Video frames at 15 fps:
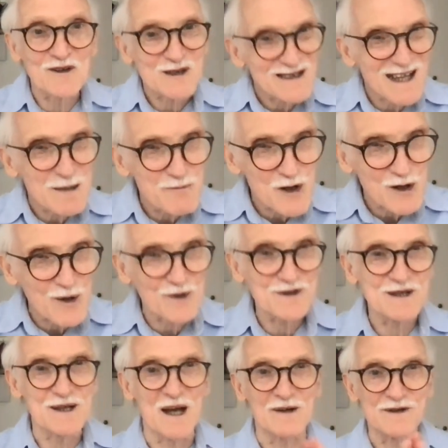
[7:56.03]
So keep your
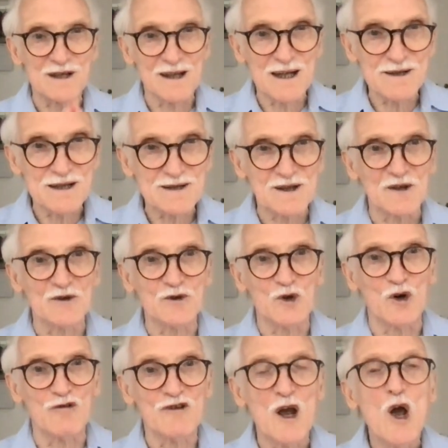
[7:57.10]
costs down. So let's start
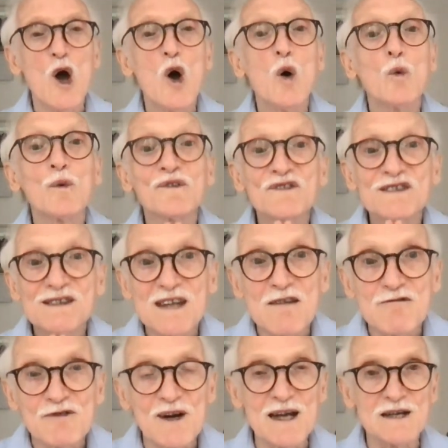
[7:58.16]
off with sea
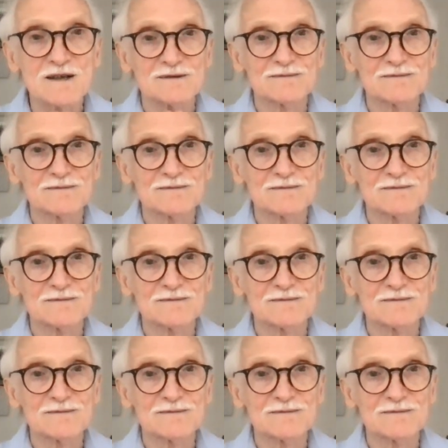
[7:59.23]
freight.